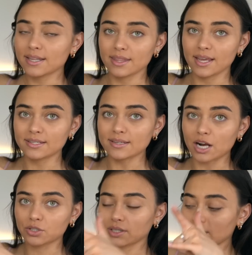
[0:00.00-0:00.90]
and this
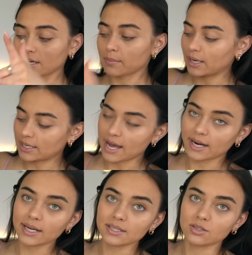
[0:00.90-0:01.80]
actually like
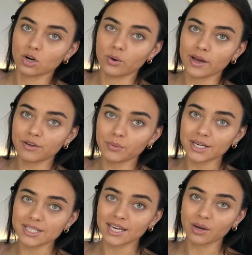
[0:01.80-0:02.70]
magnetic so if you
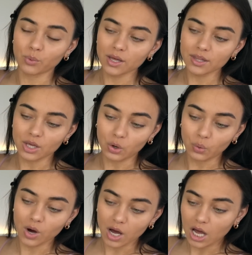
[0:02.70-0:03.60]
want to take it with
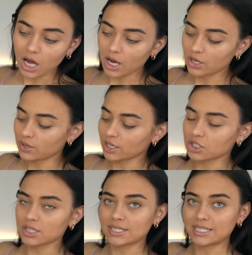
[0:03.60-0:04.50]
you you can
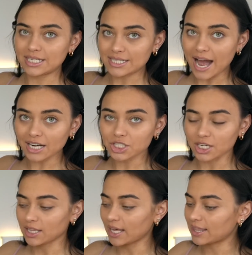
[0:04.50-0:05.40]
just detach
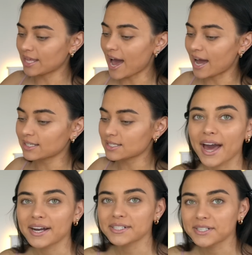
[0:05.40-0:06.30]
it like that.
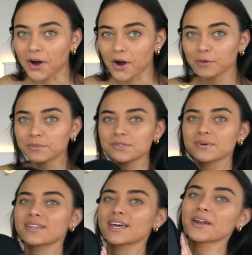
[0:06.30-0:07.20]
And it comes
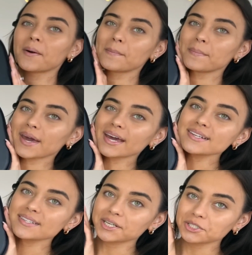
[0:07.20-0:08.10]
with an
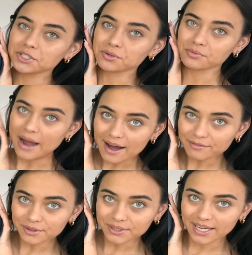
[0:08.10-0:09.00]
amazing
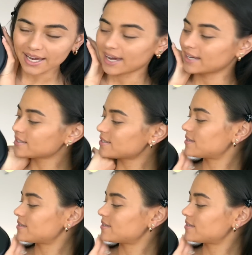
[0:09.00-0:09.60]
travel case.